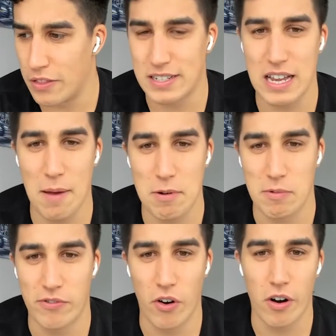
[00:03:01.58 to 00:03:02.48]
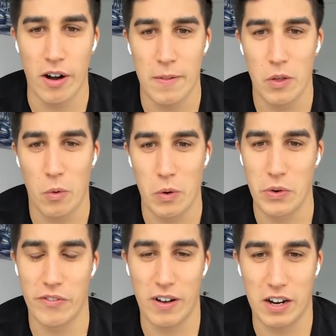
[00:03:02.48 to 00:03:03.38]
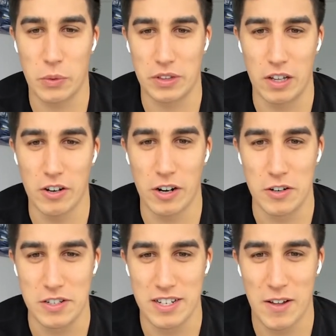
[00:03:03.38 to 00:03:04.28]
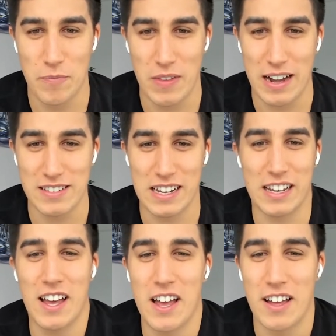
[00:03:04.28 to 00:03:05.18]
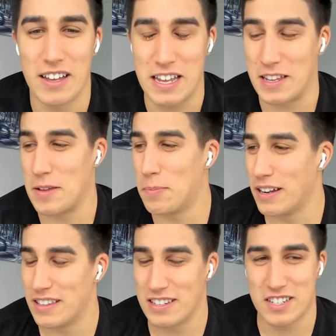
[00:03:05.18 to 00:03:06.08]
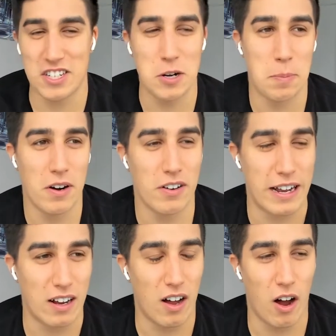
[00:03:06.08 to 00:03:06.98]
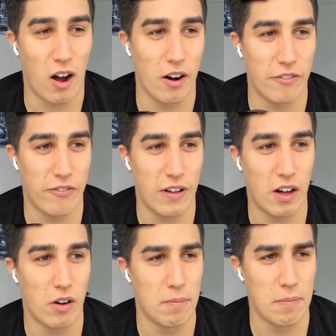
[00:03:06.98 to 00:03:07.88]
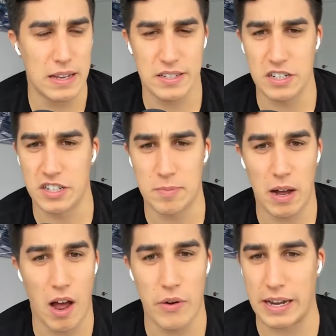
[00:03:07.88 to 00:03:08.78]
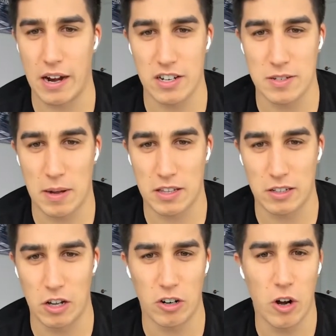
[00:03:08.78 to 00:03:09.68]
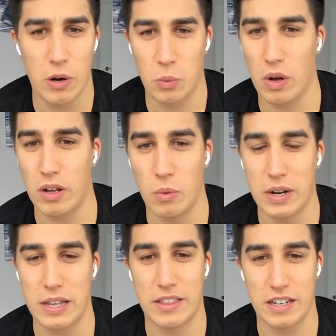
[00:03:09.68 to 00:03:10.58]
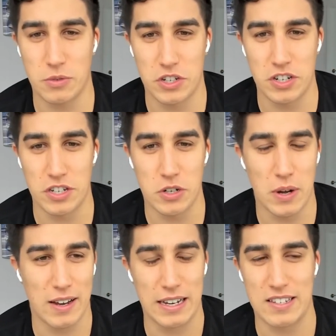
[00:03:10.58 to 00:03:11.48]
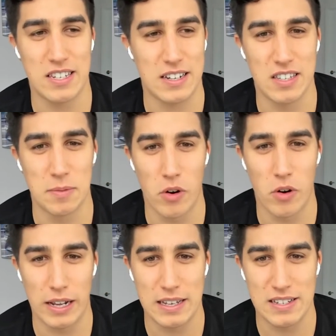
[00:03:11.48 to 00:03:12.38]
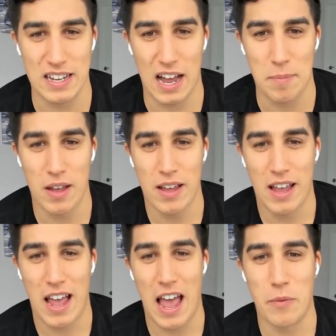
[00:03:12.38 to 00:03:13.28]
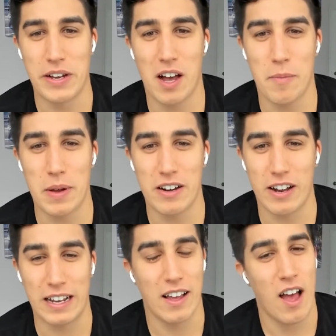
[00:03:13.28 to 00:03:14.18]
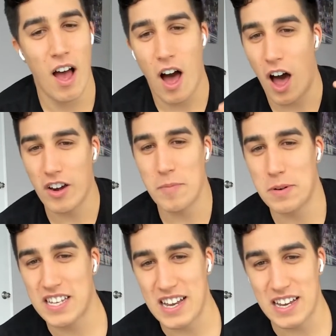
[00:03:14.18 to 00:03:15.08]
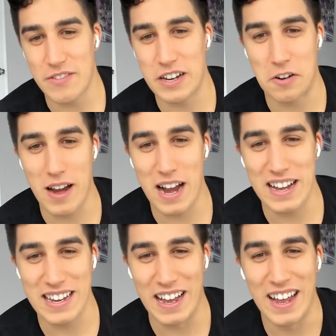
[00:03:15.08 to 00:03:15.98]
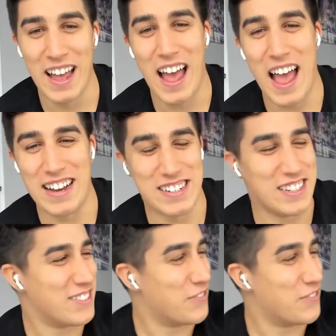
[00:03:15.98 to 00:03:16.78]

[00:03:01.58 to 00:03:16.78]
this has happened before when we were fucking with logos. And he's like, he, he put in this super like heartfelt message about how he cares about the logo and what, what he thinks we should do at like six in the morning his time. And we come in and we're like, one hundred percent Nivi, great idea, and just